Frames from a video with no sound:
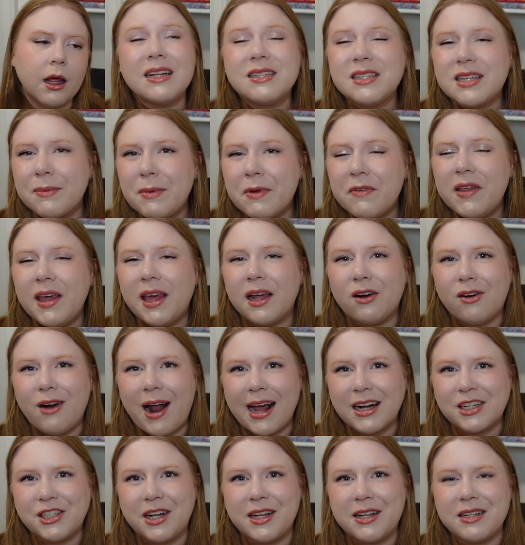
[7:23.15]
And some of the
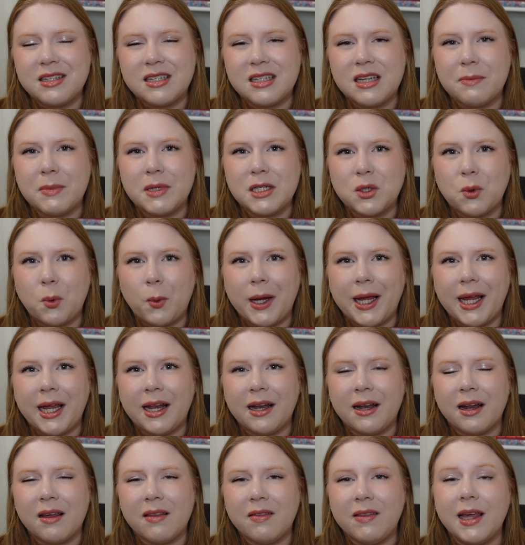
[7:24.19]
interactions
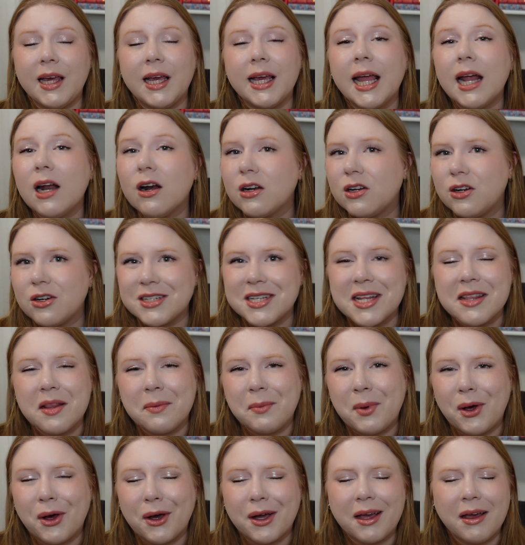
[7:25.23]
between the characters in the
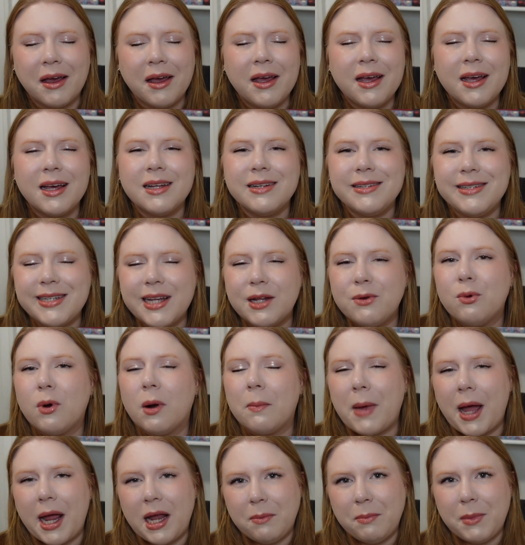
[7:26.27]
book did
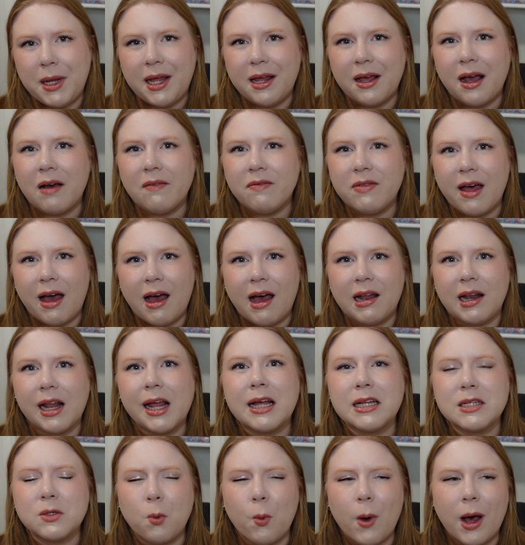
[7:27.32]
remind me of that
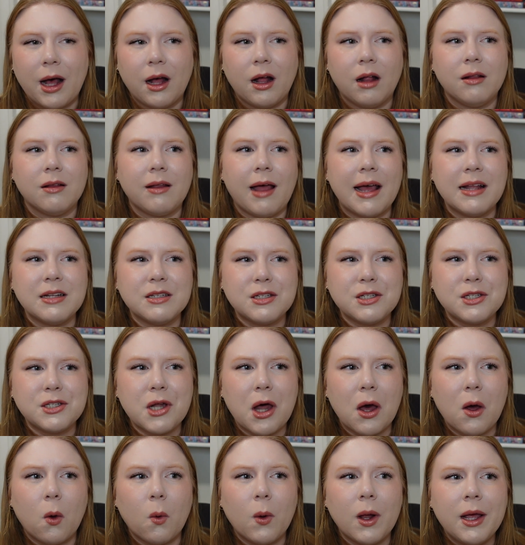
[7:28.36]
as well. And
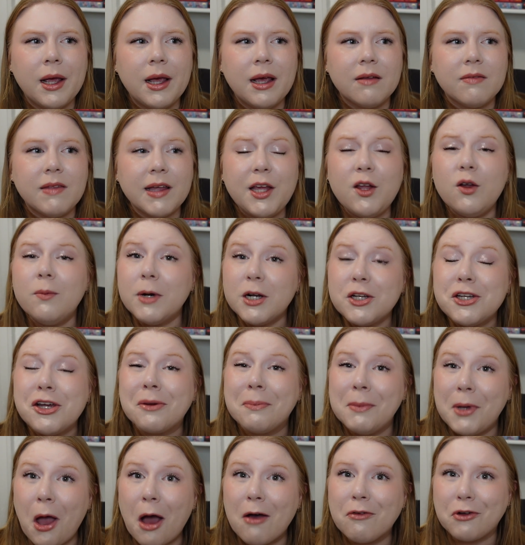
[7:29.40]
so the humor took
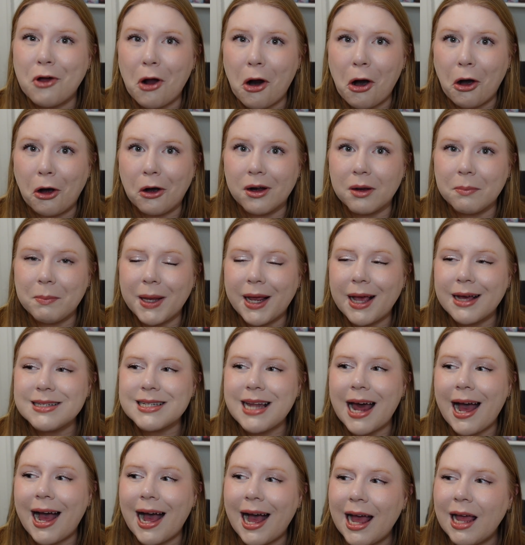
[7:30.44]
me off guard because
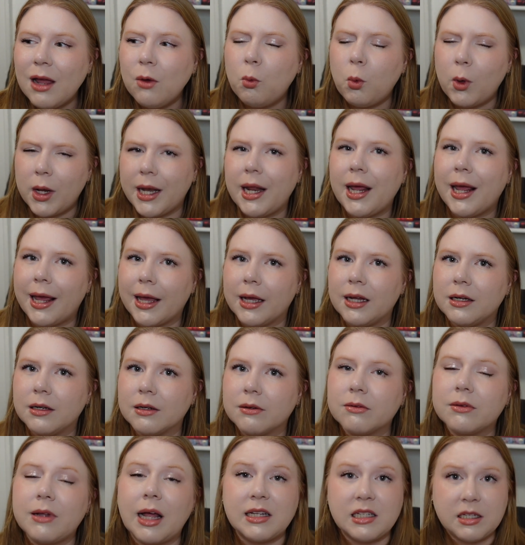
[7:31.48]
I went in,
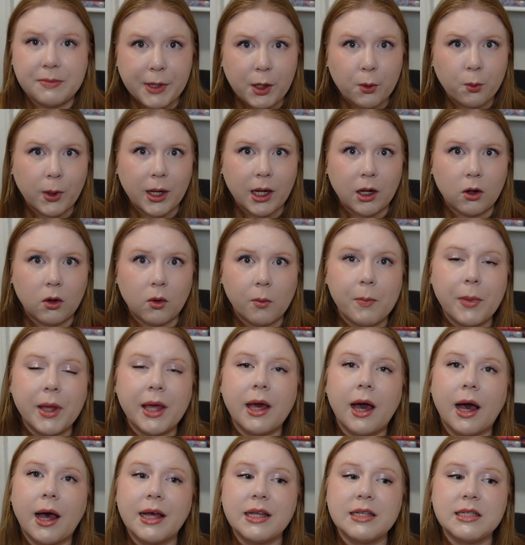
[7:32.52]
let's be real,
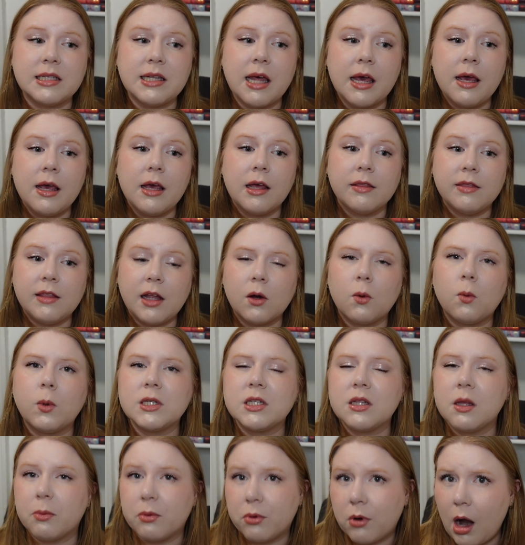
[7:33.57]
because there
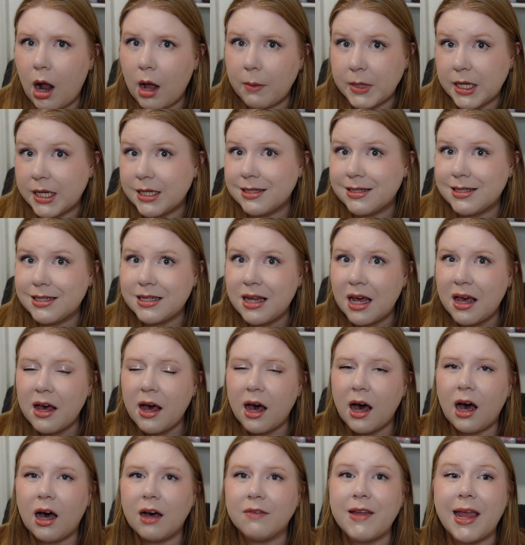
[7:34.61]
was the promise
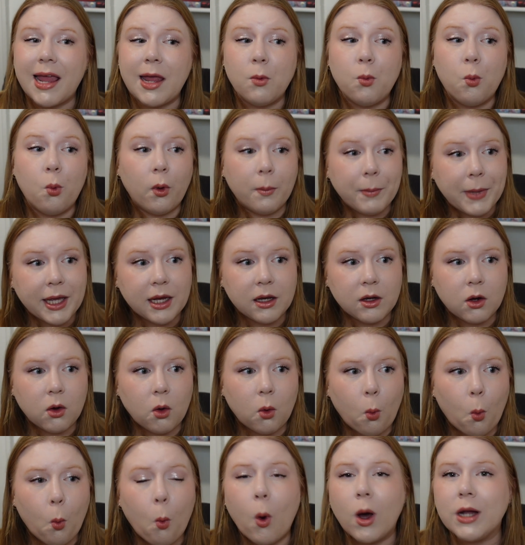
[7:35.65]
of a woman
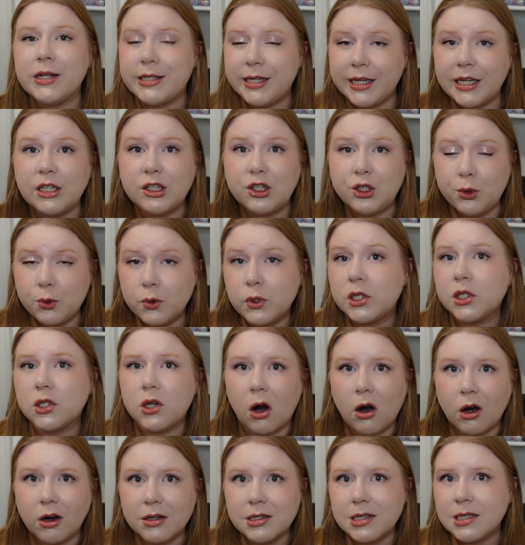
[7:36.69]
wanting to
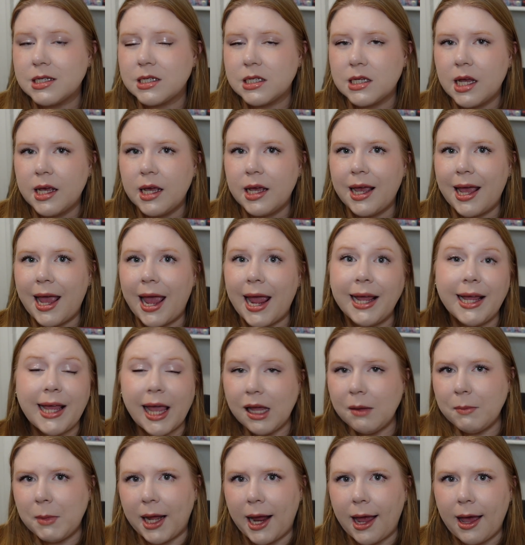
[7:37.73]
start a
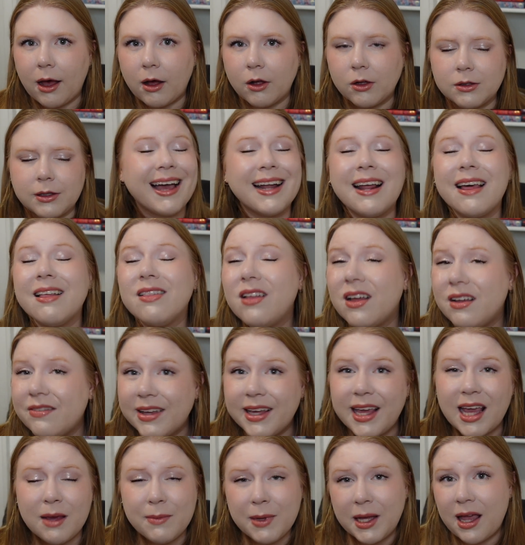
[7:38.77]
gaming hell. And I love a
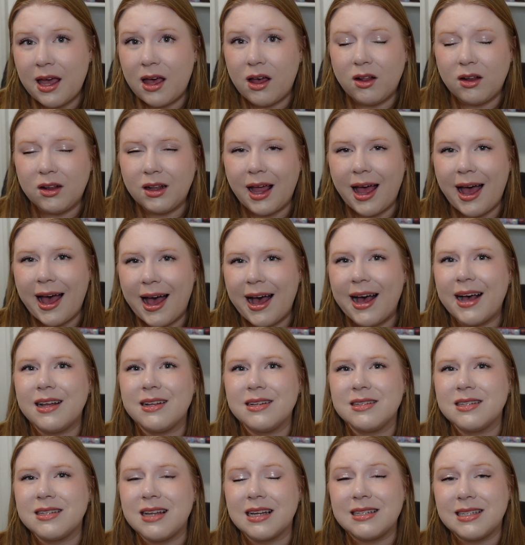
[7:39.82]
gaming hell
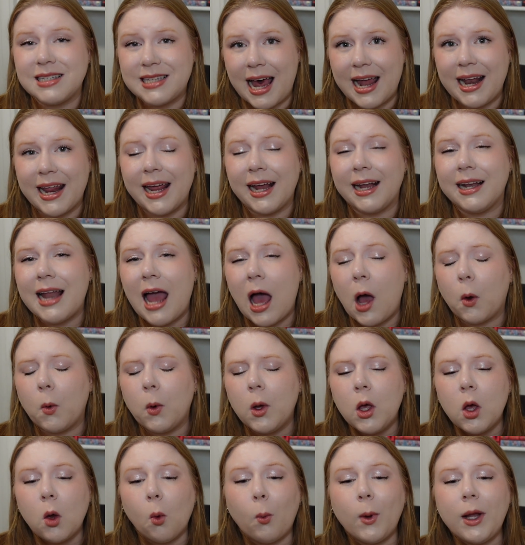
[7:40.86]
as a setting. Now,
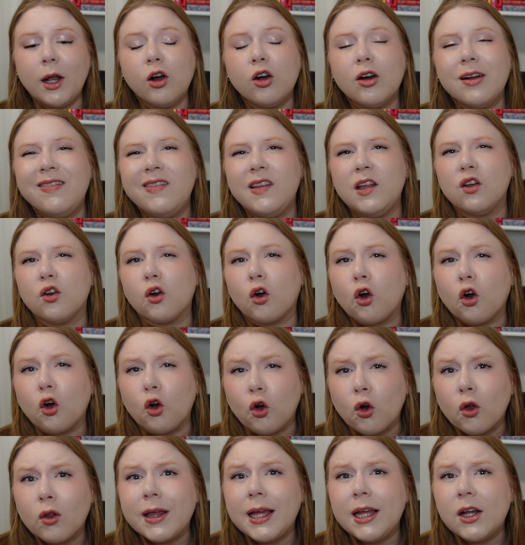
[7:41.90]
we are in the
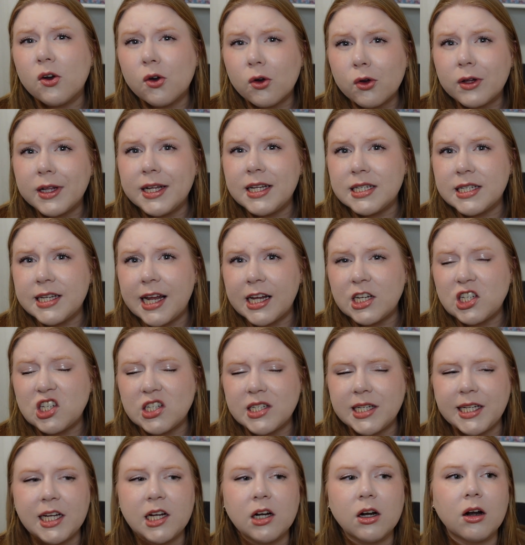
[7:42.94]
early, early
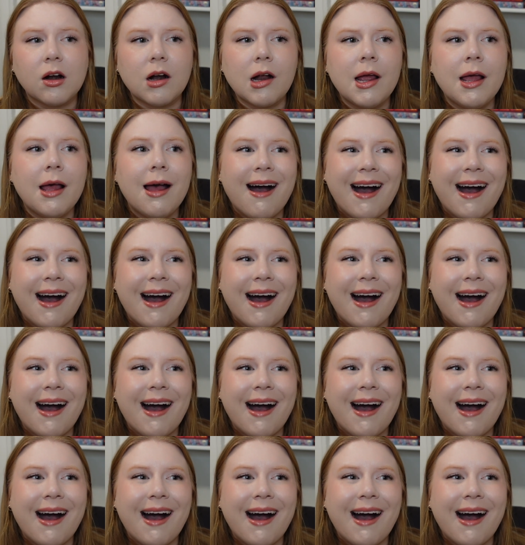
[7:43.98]
stages here.